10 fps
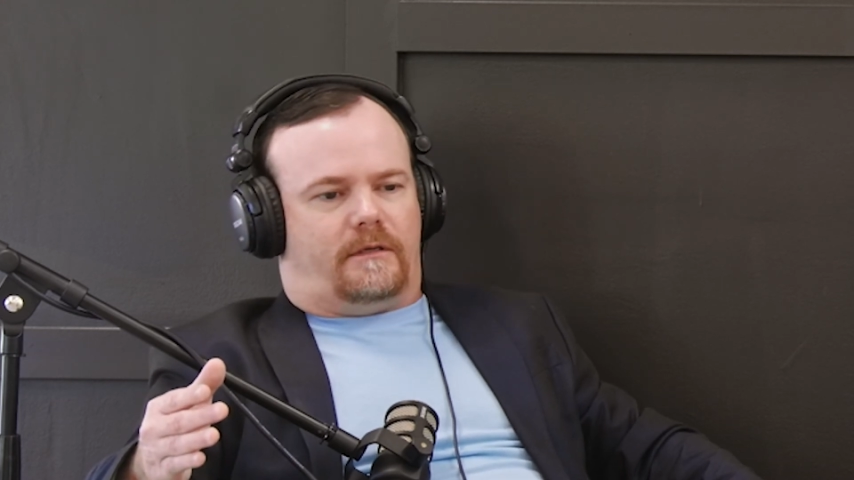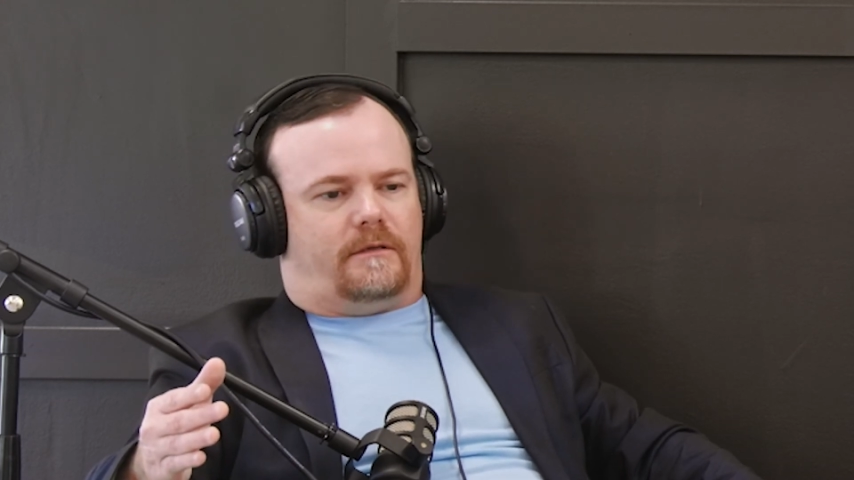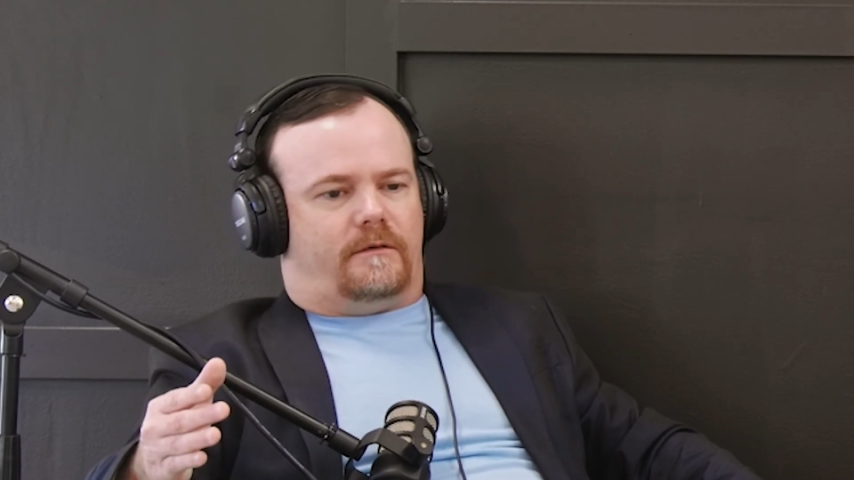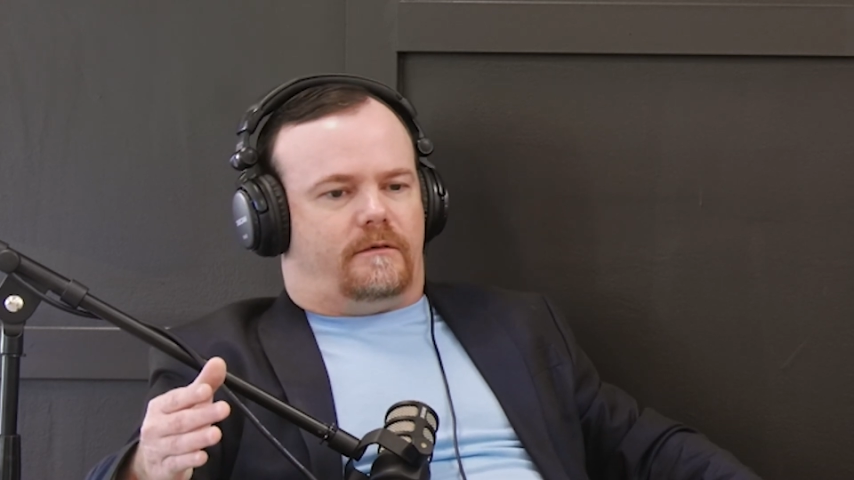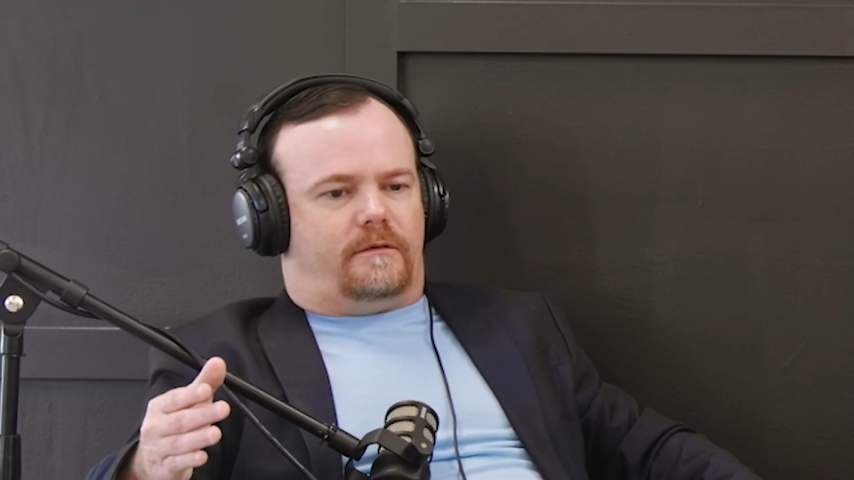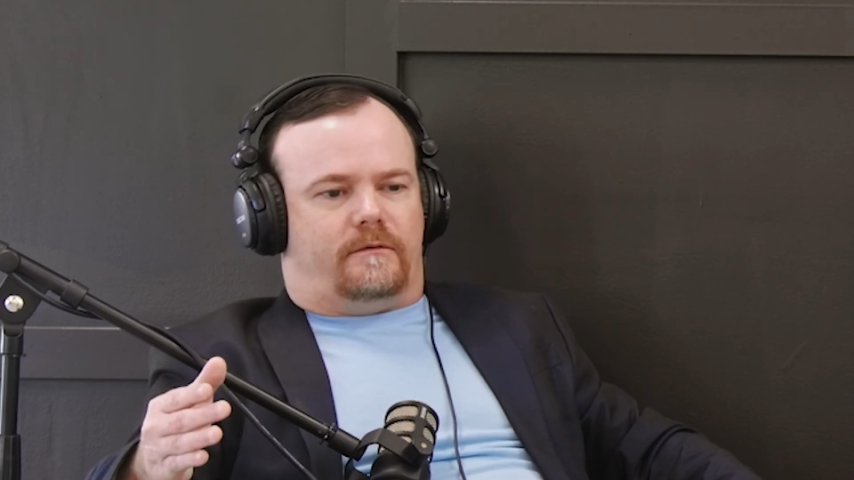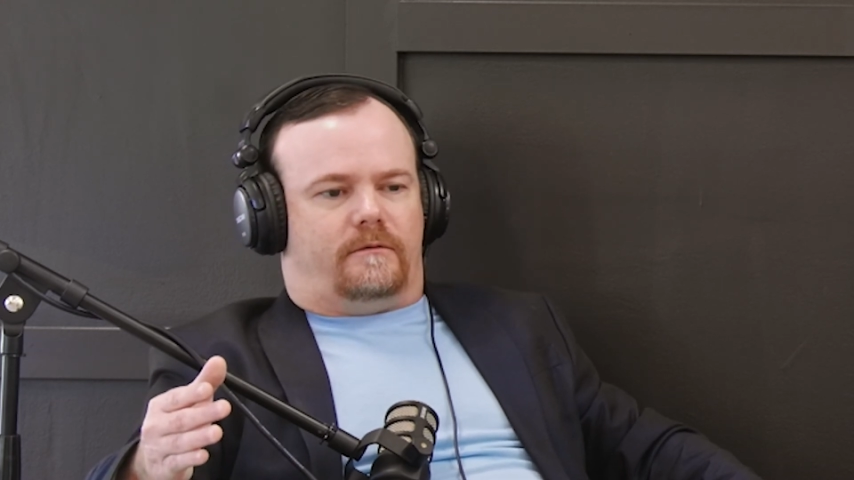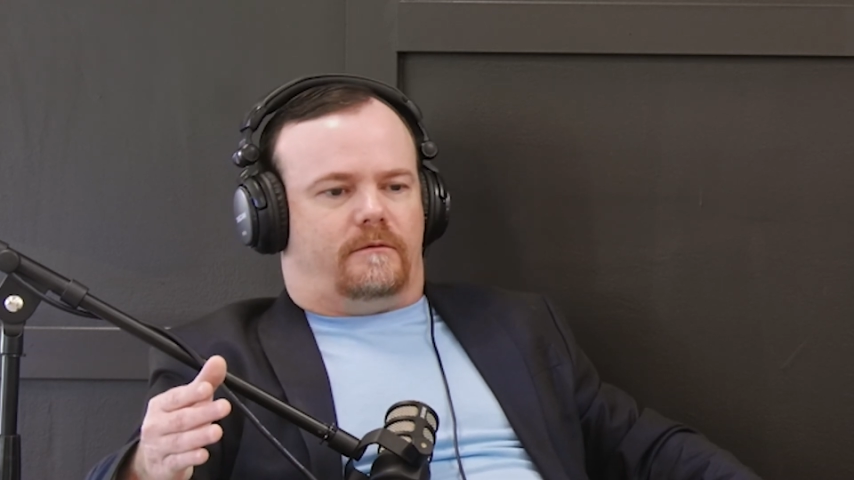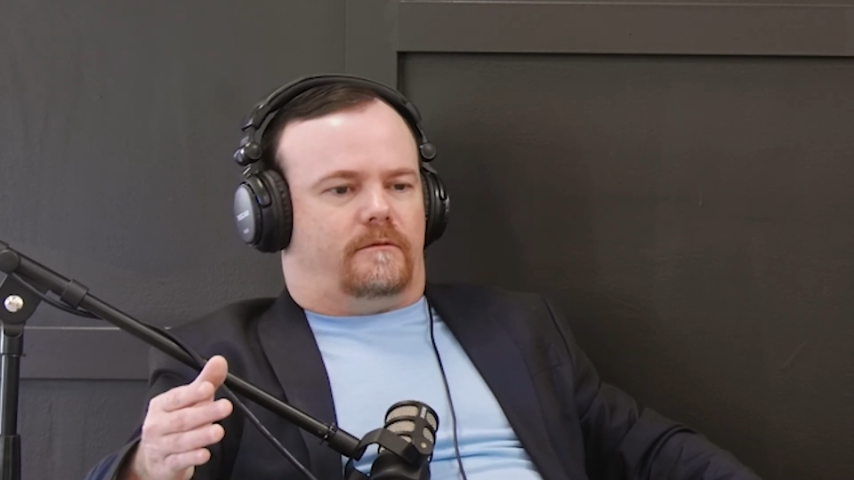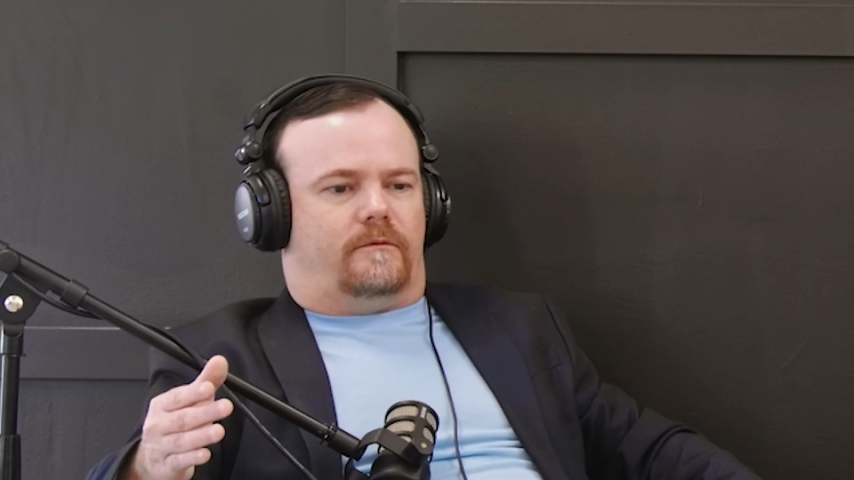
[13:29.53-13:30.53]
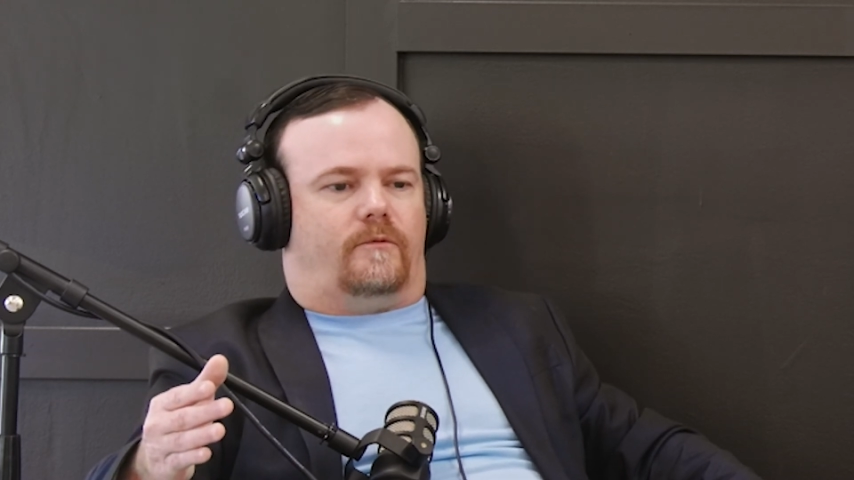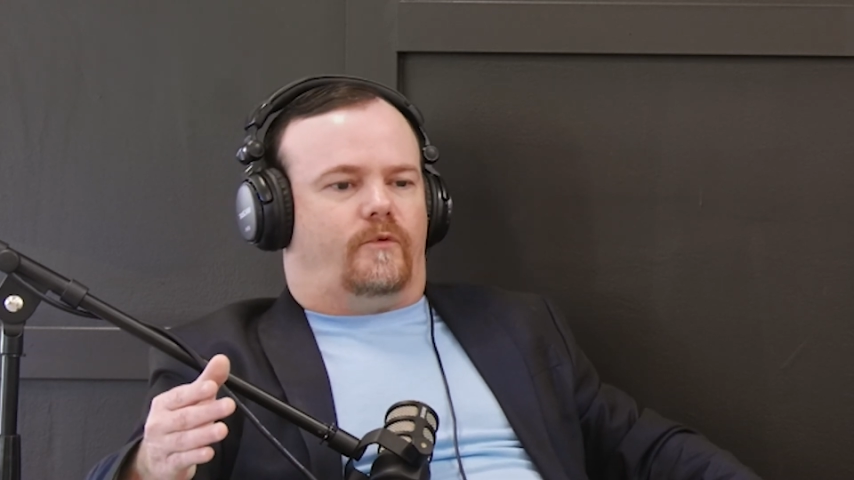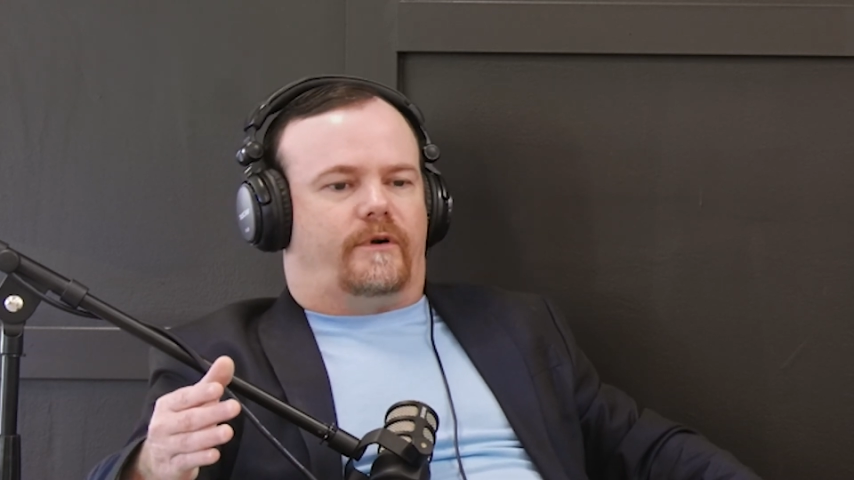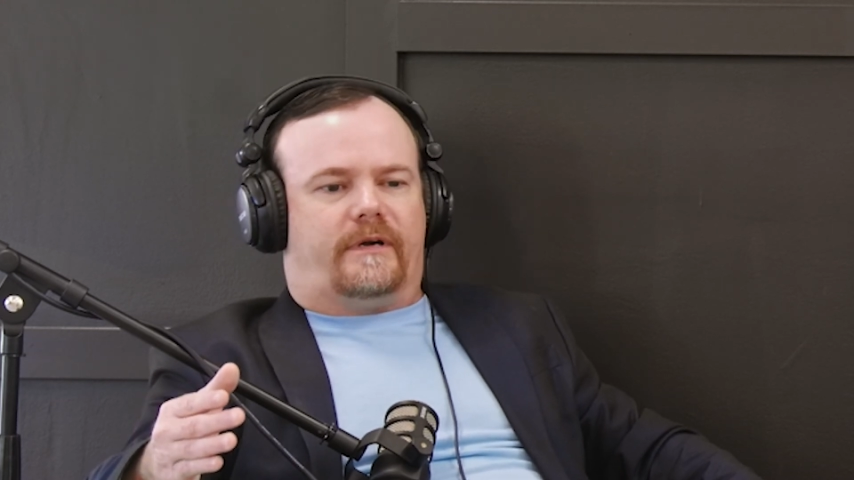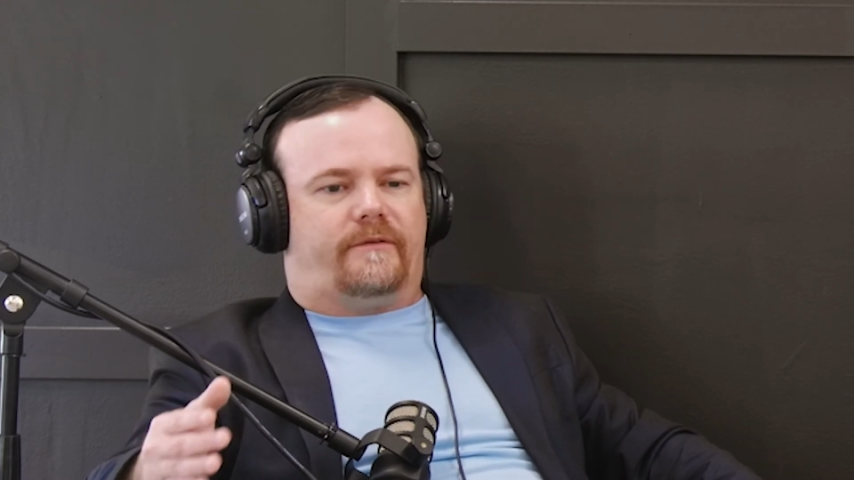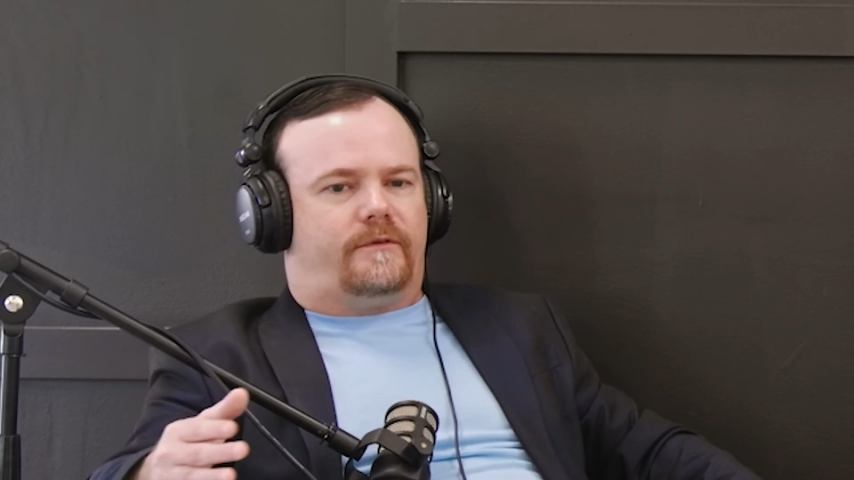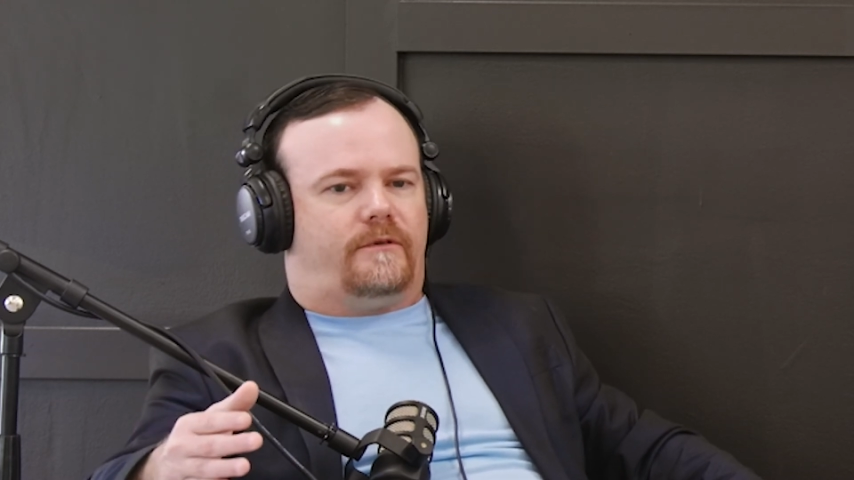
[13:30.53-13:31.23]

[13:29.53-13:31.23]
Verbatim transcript: you know, wherever